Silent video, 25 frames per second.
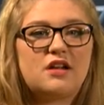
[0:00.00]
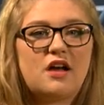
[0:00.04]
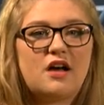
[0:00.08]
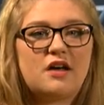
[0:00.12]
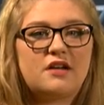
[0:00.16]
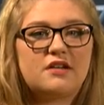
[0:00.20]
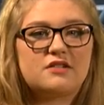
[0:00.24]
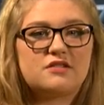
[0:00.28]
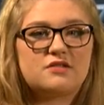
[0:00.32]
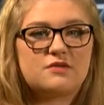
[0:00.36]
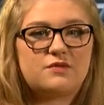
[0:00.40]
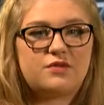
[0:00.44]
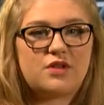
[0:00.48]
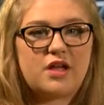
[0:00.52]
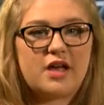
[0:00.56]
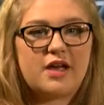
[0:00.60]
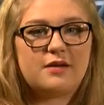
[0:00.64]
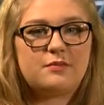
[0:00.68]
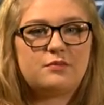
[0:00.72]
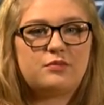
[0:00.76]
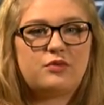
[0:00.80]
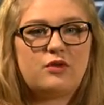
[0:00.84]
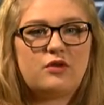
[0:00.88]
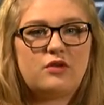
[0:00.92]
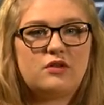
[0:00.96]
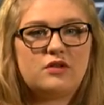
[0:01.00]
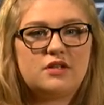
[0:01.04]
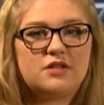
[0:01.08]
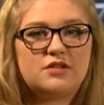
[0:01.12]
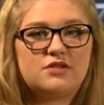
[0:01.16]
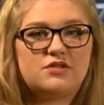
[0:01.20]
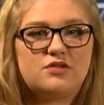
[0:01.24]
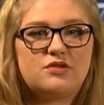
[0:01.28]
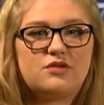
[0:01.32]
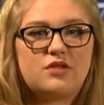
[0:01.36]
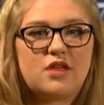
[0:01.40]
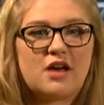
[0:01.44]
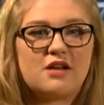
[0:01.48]
on its flagpole in
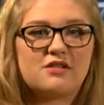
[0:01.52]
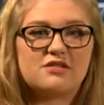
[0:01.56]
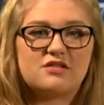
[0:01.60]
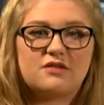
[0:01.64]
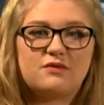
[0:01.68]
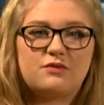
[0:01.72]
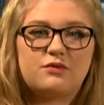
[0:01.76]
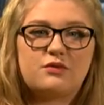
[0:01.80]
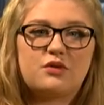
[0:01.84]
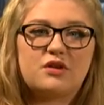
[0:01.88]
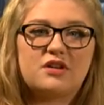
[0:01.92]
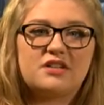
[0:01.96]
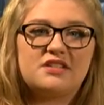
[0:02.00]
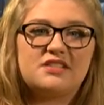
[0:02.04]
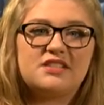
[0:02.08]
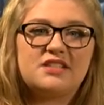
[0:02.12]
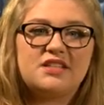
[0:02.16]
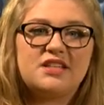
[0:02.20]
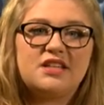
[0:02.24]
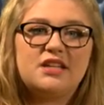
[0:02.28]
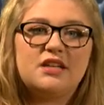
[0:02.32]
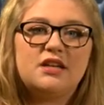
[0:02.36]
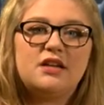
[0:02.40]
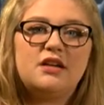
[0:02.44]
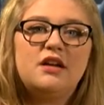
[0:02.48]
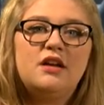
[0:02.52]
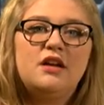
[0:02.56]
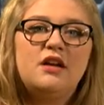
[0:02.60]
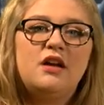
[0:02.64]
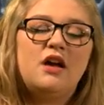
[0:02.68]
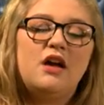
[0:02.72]
2014